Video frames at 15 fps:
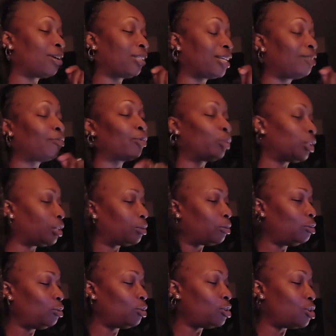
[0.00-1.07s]
I say, should
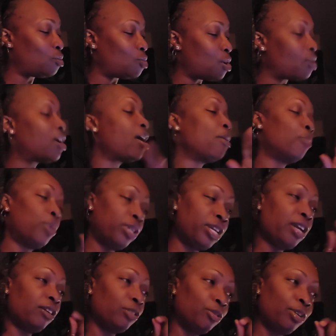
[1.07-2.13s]
I use another word? But
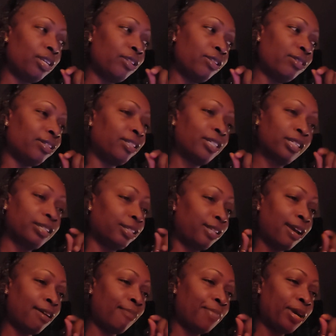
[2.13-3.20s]
yeah, you can do it because it
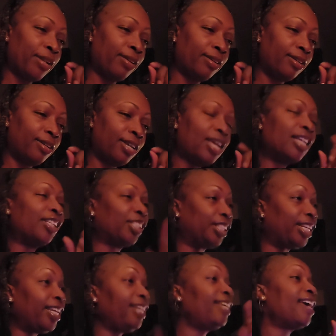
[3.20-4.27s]
sounds better.
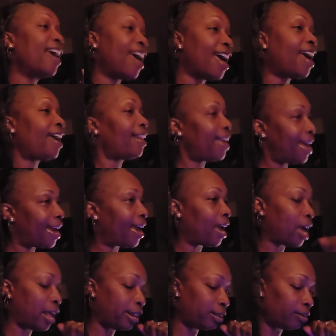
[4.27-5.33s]
She
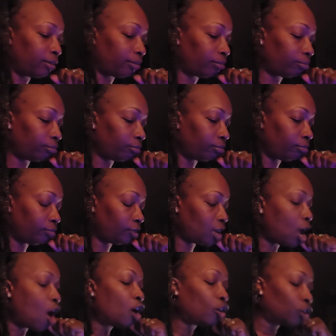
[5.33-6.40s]
had
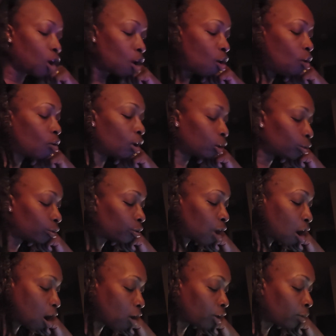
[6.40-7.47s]
long
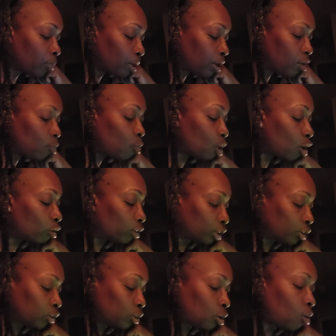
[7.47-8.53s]
argument with her
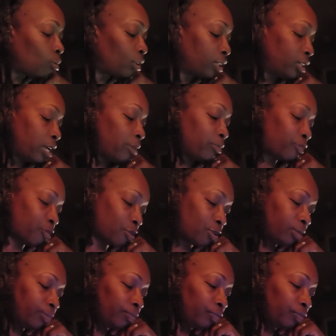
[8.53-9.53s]
sister only the day before.